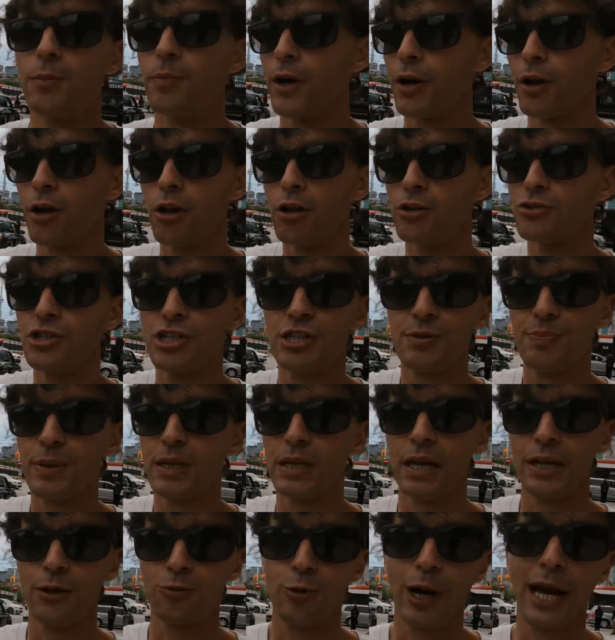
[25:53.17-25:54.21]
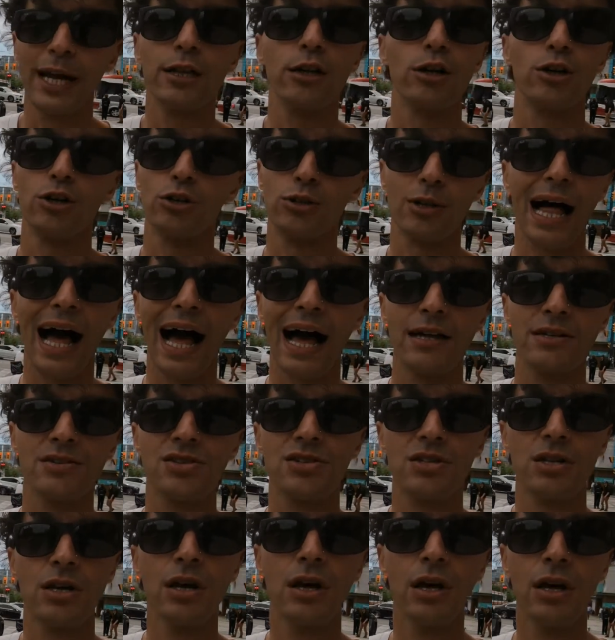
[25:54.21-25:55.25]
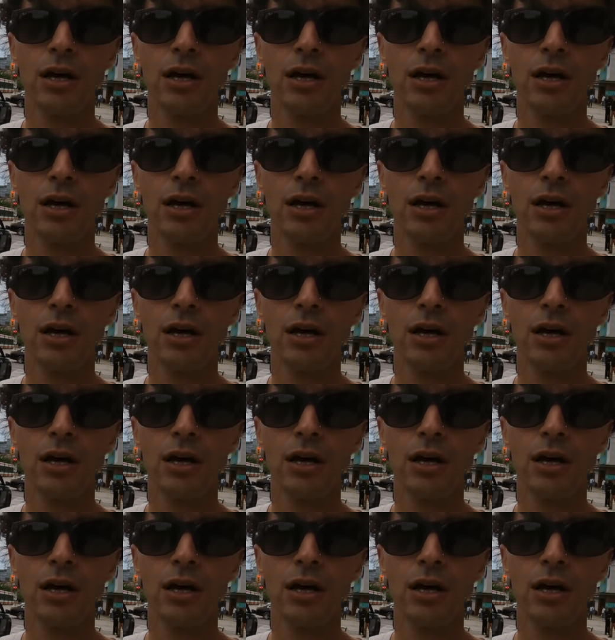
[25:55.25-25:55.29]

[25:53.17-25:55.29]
but it'll just be like regular glass.